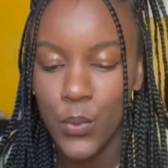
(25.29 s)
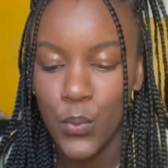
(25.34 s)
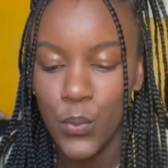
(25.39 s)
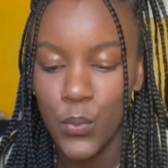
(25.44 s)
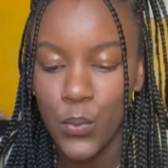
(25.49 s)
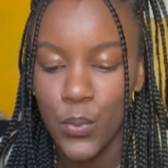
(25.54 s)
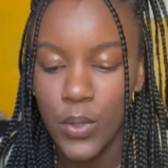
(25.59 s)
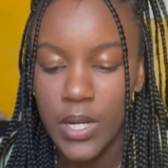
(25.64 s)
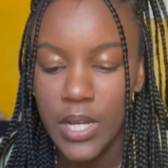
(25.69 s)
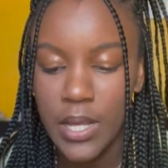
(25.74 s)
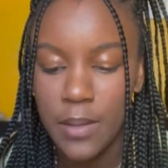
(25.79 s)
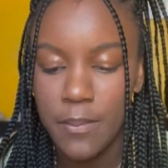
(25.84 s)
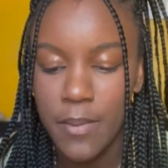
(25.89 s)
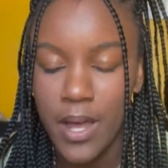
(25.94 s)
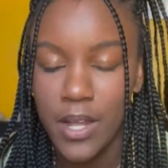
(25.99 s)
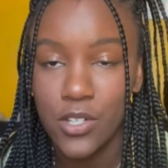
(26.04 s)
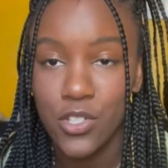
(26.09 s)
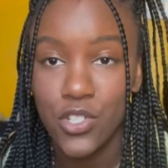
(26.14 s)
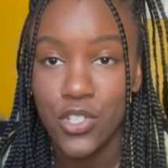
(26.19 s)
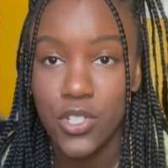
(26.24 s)
pretty
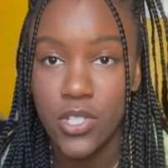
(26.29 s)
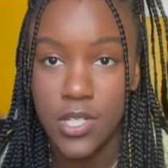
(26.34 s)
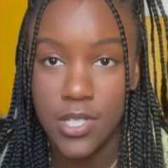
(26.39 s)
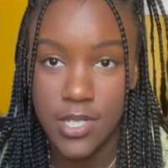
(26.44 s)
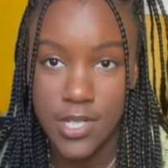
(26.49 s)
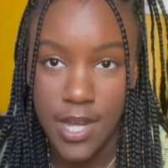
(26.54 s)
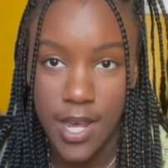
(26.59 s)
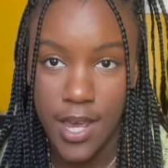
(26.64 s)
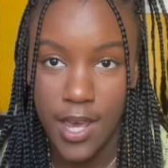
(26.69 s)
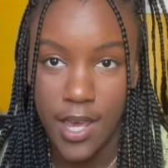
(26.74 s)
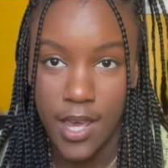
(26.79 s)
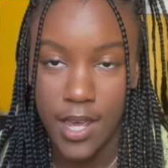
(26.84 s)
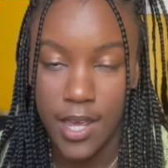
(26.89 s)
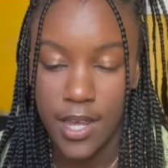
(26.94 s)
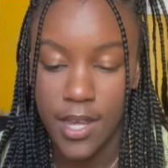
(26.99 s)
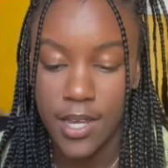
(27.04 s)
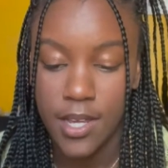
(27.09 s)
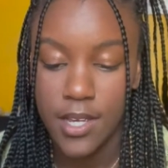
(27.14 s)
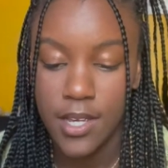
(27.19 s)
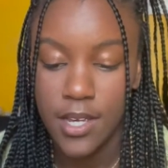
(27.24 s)
much
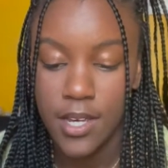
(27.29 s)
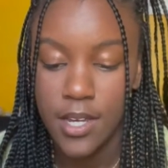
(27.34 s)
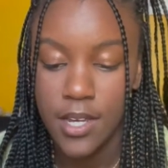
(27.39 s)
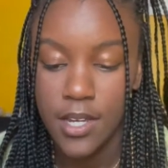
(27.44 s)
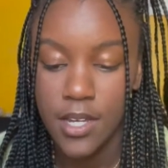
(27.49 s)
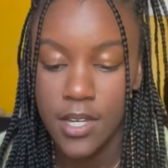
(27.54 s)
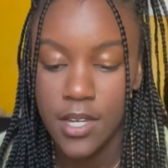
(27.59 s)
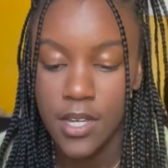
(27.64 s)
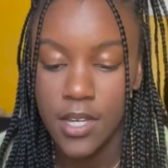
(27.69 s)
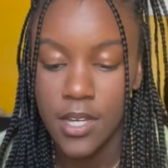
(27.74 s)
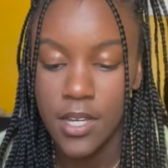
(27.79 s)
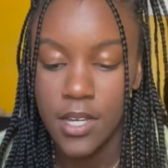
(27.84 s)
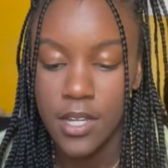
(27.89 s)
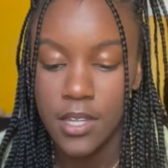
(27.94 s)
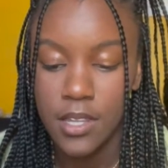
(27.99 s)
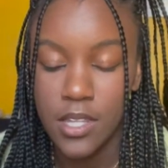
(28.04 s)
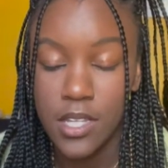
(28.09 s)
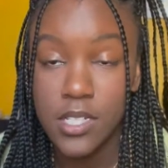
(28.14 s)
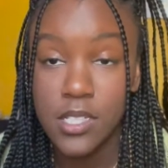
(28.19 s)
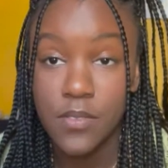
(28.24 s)
today,
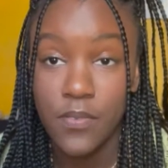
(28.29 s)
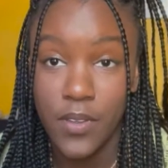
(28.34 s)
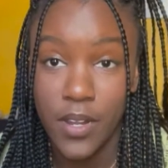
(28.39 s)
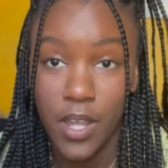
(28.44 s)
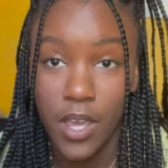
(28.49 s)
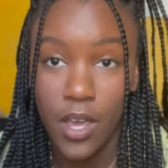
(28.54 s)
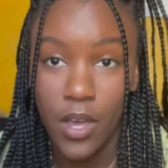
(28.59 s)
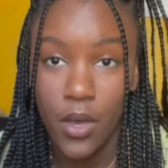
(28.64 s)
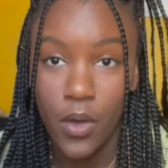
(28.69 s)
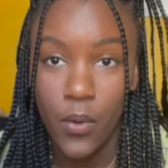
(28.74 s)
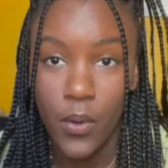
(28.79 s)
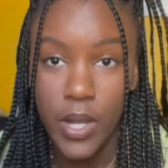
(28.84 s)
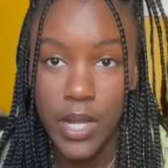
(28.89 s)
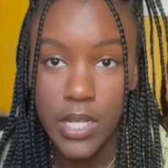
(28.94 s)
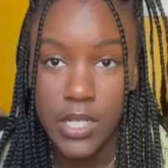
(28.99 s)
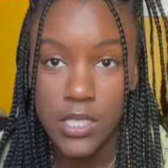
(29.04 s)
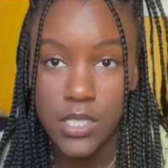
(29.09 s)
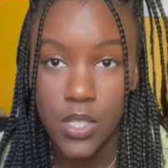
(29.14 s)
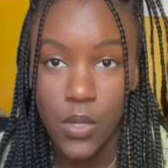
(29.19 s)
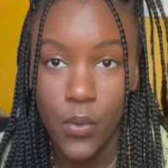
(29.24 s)
this video
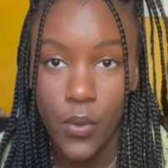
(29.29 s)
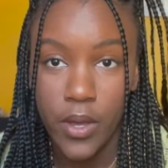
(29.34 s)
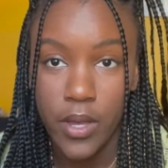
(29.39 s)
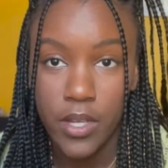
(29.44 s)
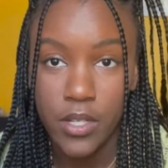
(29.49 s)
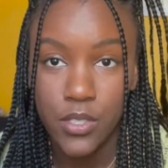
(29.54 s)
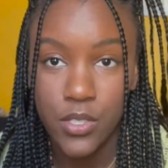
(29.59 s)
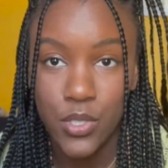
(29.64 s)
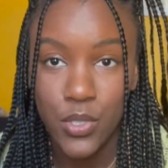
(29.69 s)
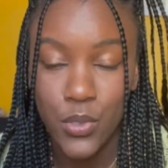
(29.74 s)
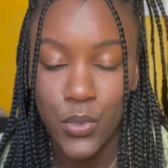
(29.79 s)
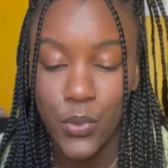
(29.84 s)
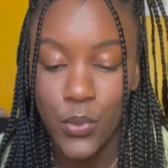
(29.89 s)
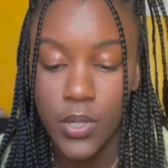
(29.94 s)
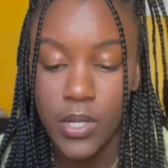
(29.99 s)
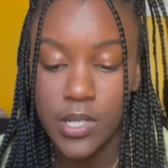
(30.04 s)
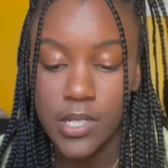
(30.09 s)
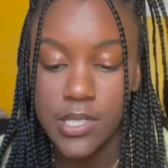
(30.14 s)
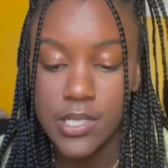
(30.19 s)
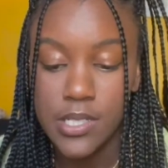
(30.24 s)
is going to
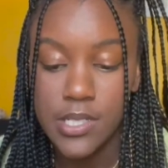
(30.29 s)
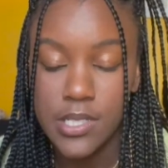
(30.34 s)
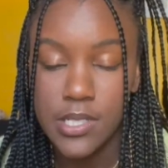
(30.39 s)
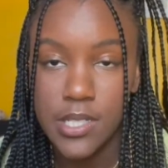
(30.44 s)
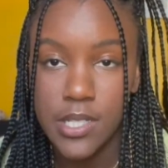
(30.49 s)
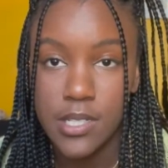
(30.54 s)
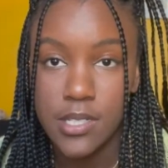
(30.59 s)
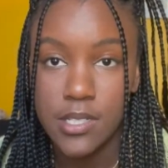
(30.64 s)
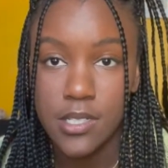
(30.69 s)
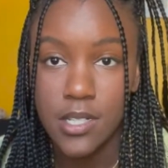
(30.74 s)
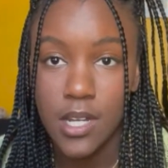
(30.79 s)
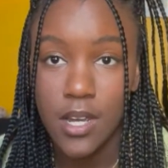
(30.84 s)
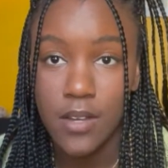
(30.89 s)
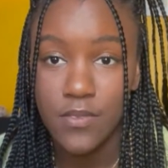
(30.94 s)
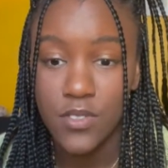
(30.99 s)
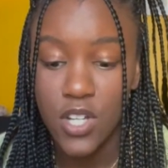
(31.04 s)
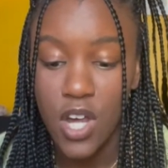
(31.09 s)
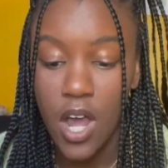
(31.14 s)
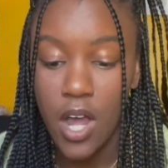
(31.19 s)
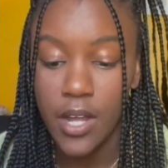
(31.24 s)
consist of
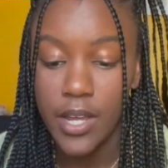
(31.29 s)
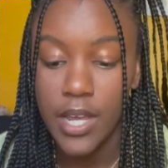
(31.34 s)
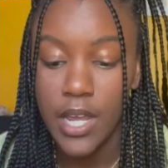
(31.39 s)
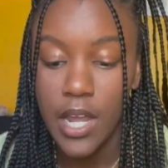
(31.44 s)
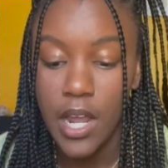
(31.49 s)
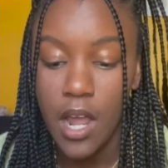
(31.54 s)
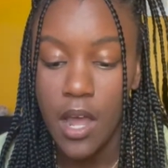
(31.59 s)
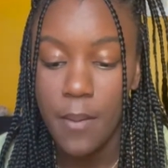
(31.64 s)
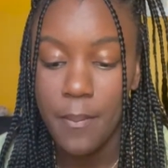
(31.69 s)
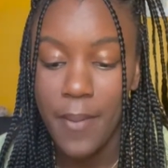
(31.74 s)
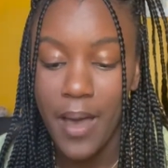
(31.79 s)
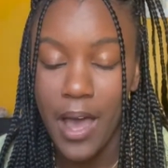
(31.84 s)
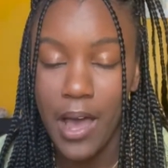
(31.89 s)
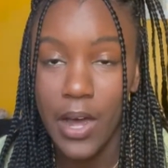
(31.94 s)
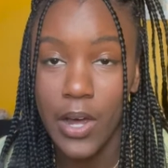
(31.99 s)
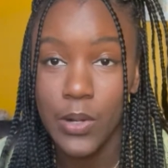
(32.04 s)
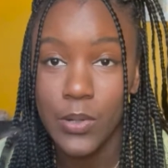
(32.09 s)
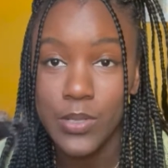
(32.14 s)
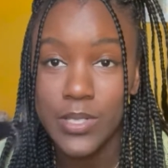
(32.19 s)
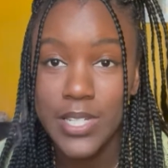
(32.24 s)
talking
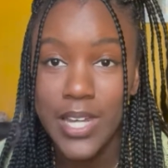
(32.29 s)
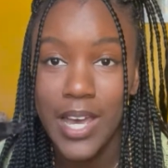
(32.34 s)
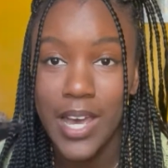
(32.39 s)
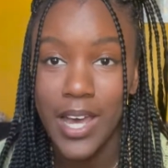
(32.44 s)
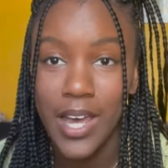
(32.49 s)
about